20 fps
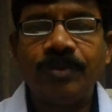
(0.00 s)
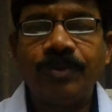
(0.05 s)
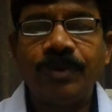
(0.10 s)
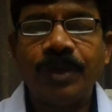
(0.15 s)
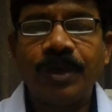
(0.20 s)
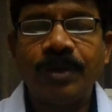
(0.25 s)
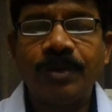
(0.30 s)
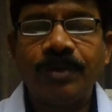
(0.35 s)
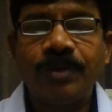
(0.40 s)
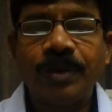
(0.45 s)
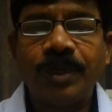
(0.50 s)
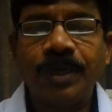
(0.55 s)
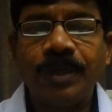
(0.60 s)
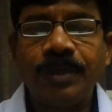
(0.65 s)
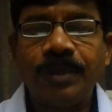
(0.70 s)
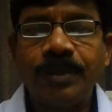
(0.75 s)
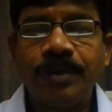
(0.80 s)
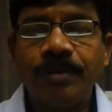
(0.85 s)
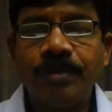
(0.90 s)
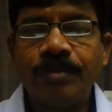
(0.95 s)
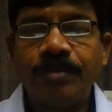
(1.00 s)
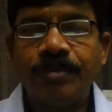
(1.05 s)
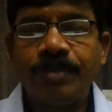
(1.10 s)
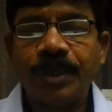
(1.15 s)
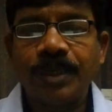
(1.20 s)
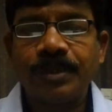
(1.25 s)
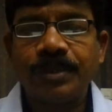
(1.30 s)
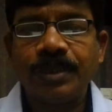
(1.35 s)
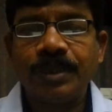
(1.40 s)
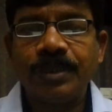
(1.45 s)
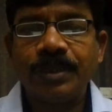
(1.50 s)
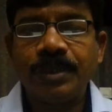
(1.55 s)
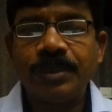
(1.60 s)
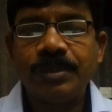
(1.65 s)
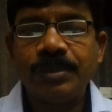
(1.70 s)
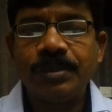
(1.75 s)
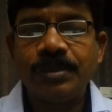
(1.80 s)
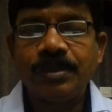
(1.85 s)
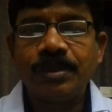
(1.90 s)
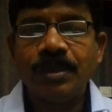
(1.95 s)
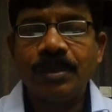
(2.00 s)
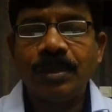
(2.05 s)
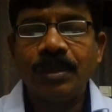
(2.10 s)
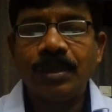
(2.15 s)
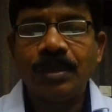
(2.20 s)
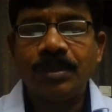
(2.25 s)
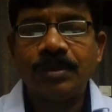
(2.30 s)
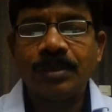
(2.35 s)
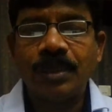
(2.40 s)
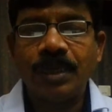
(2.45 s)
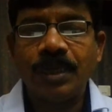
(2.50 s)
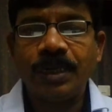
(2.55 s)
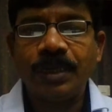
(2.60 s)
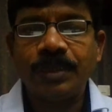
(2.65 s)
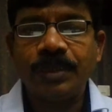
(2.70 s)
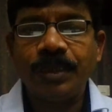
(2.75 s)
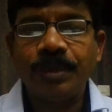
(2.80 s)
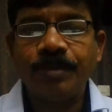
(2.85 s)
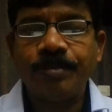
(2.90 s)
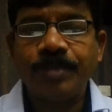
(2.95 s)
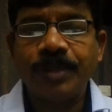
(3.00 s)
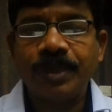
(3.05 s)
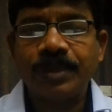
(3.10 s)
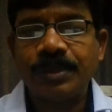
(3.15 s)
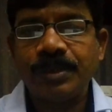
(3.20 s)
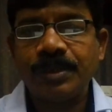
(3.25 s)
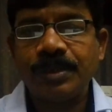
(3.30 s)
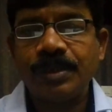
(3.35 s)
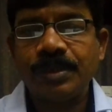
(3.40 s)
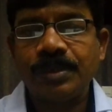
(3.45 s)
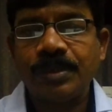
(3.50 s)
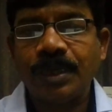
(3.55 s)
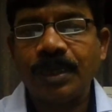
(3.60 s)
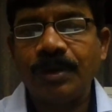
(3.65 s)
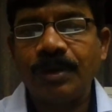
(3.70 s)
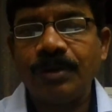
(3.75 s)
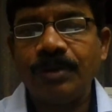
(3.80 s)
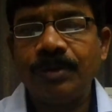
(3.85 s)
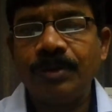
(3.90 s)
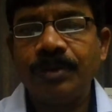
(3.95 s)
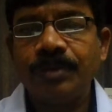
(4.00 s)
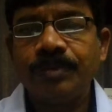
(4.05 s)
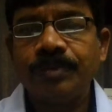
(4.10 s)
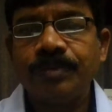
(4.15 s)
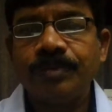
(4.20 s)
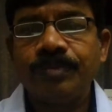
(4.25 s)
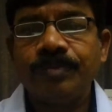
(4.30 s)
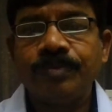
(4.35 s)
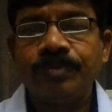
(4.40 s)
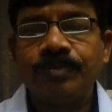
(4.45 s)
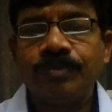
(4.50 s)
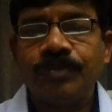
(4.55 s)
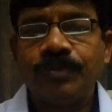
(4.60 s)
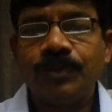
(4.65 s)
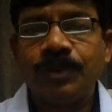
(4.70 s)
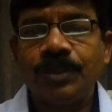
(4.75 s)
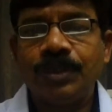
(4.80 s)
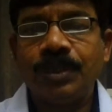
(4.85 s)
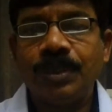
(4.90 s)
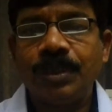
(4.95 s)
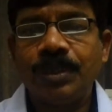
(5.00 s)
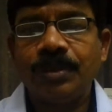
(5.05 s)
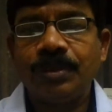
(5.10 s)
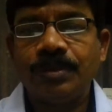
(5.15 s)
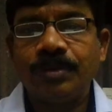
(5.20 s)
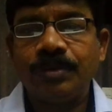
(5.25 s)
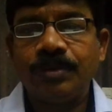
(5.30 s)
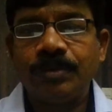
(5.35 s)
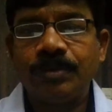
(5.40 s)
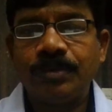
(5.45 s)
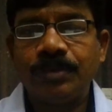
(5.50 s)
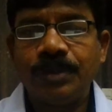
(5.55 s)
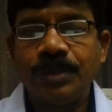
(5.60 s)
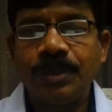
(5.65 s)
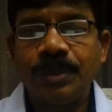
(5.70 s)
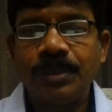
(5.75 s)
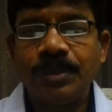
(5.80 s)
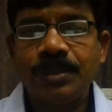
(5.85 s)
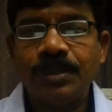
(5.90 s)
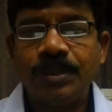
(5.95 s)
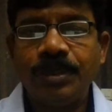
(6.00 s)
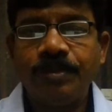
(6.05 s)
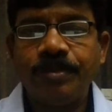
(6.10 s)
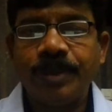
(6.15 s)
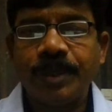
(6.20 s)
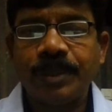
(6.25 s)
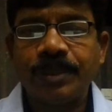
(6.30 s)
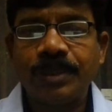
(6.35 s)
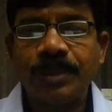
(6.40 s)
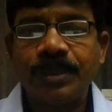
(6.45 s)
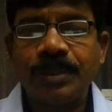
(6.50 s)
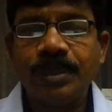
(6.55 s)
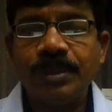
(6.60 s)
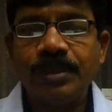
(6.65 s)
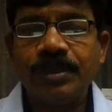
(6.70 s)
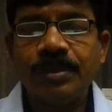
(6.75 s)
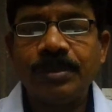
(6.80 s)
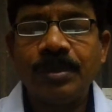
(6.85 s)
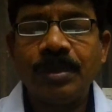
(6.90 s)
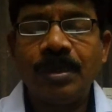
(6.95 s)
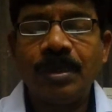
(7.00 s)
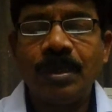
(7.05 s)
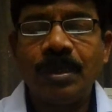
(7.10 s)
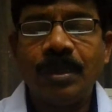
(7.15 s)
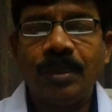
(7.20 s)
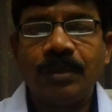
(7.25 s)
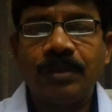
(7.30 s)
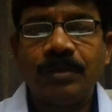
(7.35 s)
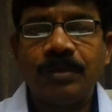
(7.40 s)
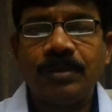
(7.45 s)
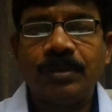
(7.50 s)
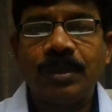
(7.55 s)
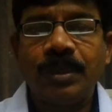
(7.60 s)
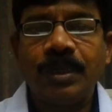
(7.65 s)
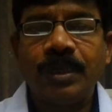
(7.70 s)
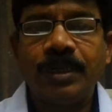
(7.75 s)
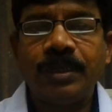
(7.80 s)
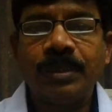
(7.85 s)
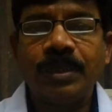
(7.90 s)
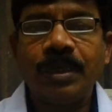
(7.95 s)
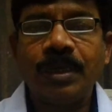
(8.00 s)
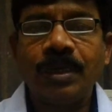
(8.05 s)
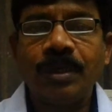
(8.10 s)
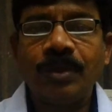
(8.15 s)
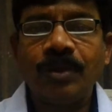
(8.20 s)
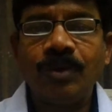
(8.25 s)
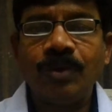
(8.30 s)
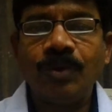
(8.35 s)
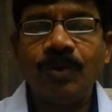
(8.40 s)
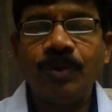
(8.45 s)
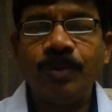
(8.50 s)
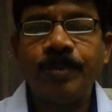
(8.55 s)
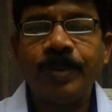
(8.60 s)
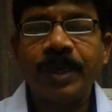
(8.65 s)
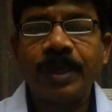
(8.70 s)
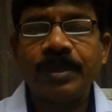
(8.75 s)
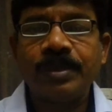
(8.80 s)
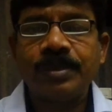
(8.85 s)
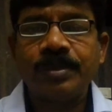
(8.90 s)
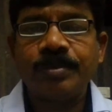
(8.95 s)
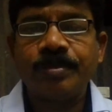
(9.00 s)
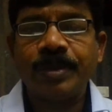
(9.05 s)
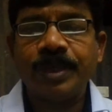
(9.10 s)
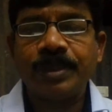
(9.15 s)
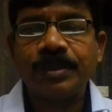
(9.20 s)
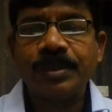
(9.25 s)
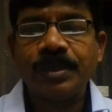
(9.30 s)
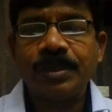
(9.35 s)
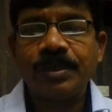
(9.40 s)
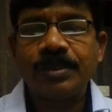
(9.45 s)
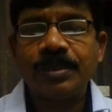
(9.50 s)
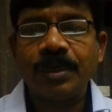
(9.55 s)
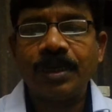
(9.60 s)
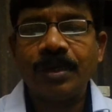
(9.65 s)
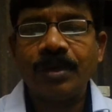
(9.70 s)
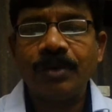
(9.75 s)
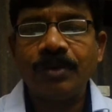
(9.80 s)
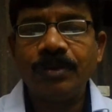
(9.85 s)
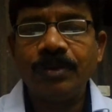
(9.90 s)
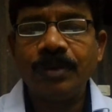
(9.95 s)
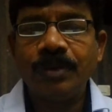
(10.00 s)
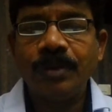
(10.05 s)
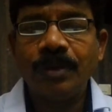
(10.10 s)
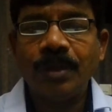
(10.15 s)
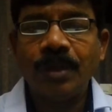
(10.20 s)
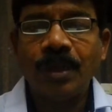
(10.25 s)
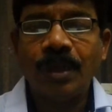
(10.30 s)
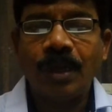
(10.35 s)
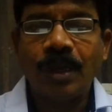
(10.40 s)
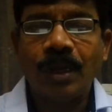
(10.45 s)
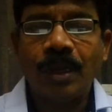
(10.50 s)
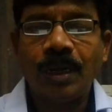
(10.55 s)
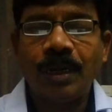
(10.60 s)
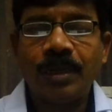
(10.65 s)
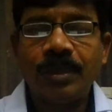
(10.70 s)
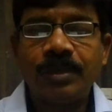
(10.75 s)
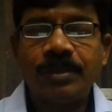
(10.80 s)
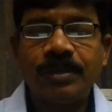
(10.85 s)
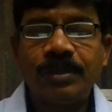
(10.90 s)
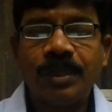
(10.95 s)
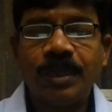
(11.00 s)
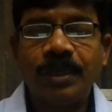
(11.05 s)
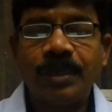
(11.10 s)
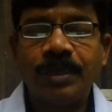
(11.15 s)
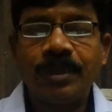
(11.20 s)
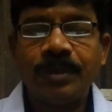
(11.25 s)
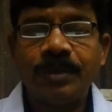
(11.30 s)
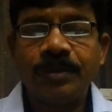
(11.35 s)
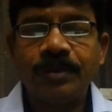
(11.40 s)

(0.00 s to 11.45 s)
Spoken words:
we have to write purchases. Select the purchases account, GST purchases. Select the group as purchase account and set